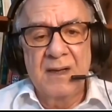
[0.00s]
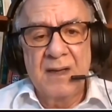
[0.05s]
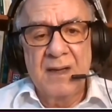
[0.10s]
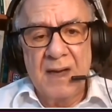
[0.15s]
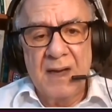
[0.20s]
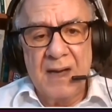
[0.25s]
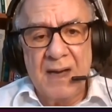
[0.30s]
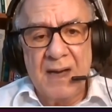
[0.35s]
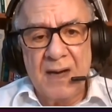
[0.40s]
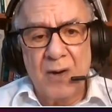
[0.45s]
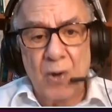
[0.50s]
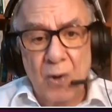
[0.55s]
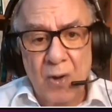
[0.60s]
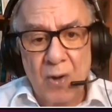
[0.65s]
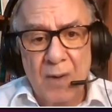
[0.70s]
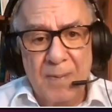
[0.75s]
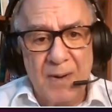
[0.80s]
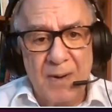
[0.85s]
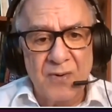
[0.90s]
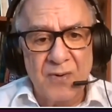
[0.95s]
uh,
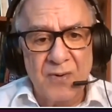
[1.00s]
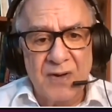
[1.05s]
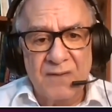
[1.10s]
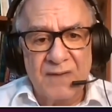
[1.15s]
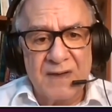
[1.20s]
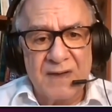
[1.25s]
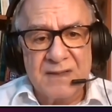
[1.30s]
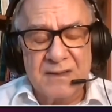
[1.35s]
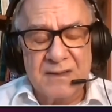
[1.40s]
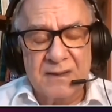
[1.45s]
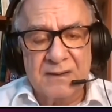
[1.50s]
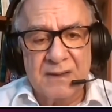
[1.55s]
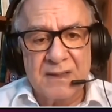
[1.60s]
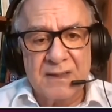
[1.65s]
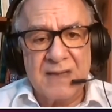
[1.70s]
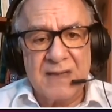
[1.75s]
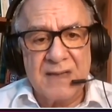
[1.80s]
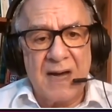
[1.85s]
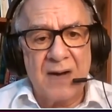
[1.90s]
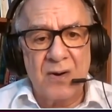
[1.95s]
global
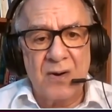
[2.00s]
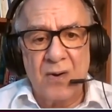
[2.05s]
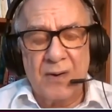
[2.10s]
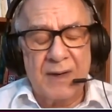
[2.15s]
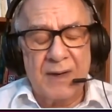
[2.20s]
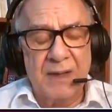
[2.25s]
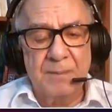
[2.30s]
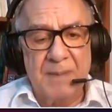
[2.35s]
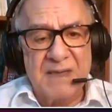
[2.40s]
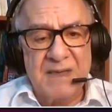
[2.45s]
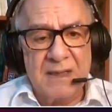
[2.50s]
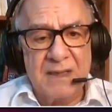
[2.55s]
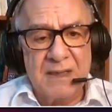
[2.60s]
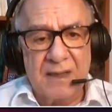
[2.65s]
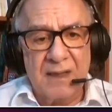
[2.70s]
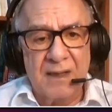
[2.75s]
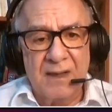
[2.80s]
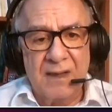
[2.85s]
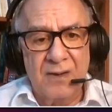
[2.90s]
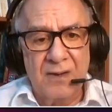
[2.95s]
universities are located
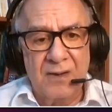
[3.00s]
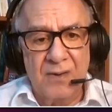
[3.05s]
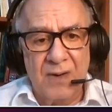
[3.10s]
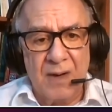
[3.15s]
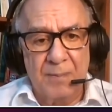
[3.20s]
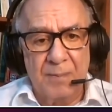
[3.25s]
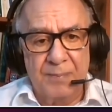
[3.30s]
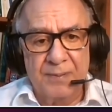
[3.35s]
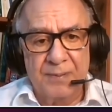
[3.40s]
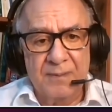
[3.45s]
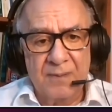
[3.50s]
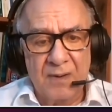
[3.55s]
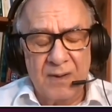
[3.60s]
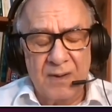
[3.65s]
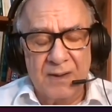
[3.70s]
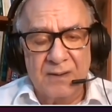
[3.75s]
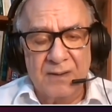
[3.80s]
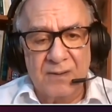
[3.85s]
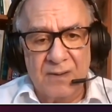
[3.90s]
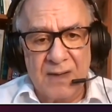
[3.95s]
basically in Europe
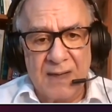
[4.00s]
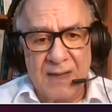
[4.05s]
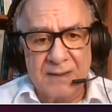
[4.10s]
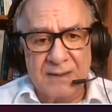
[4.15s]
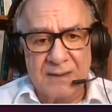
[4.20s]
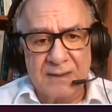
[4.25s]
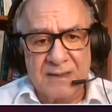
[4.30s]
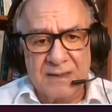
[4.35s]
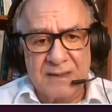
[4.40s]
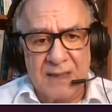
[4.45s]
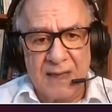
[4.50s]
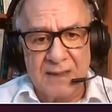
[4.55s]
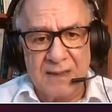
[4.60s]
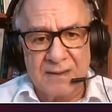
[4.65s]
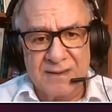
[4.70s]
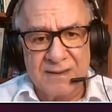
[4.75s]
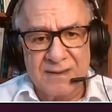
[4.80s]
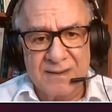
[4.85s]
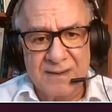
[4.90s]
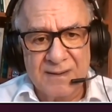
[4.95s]
or in the United
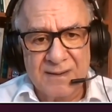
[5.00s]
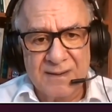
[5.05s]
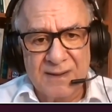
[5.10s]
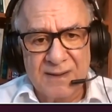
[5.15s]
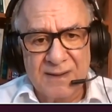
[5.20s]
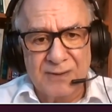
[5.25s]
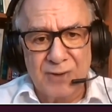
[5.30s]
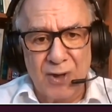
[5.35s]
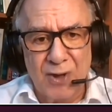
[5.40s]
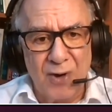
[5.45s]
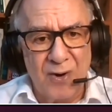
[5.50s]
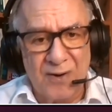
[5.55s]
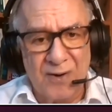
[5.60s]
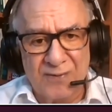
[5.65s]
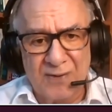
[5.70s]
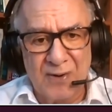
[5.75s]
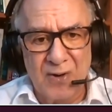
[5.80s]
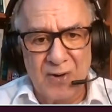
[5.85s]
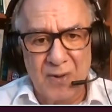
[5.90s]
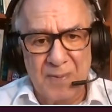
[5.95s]
States, in the North,
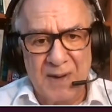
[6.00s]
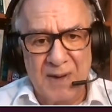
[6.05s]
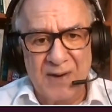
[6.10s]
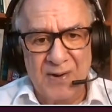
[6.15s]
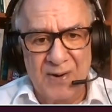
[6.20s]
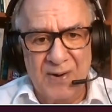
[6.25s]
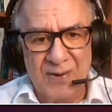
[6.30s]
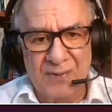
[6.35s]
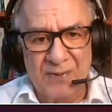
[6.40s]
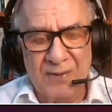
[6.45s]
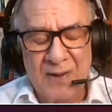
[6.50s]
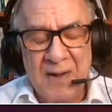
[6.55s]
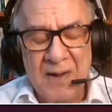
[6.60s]
the global North.